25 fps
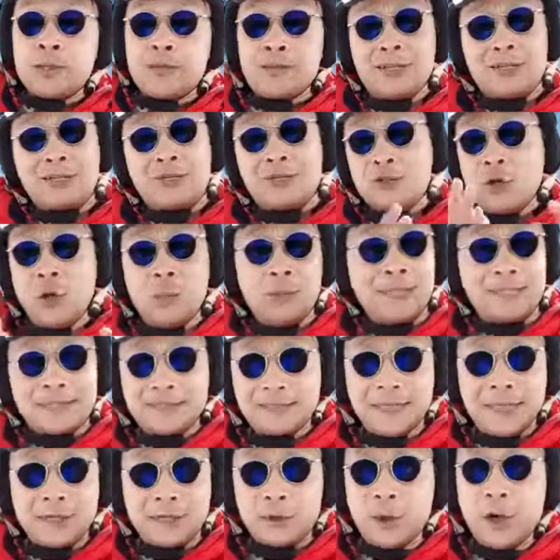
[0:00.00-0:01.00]
There's so much
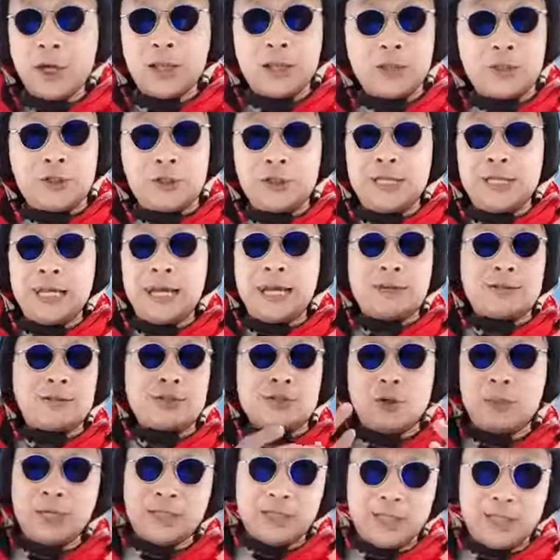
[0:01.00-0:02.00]
technology now,
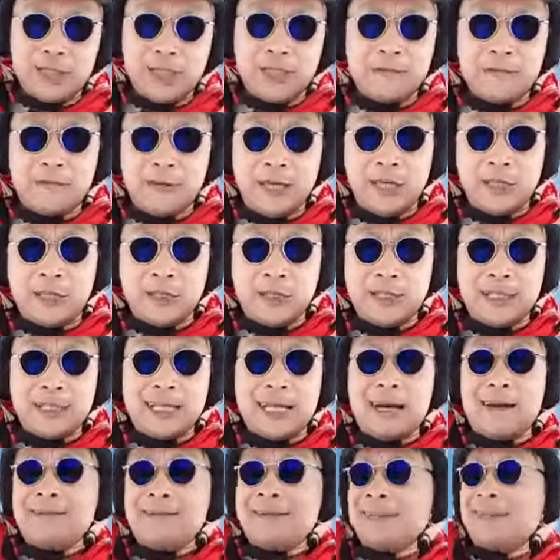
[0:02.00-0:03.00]
so much innovation
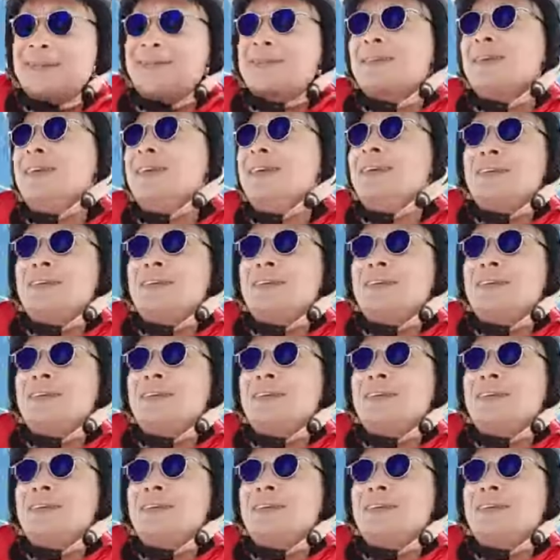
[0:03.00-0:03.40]
now that is